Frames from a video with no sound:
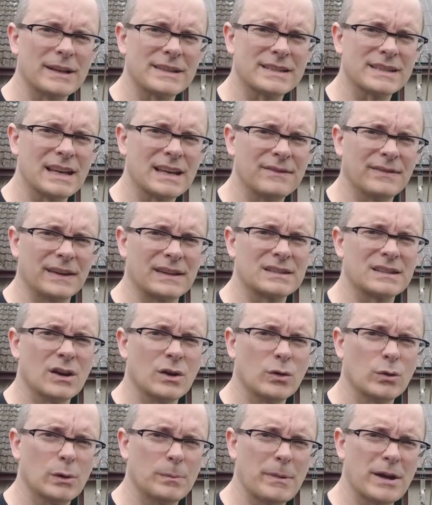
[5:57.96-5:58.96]
my savings
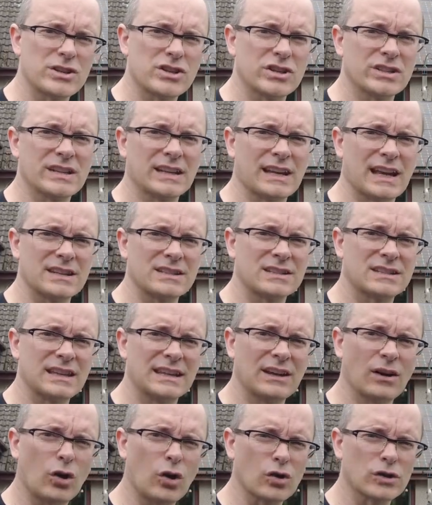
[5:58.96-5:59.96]
were measured against
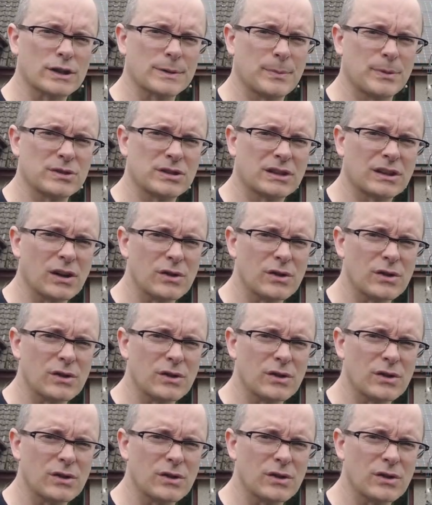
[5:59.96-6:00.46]
the Octopus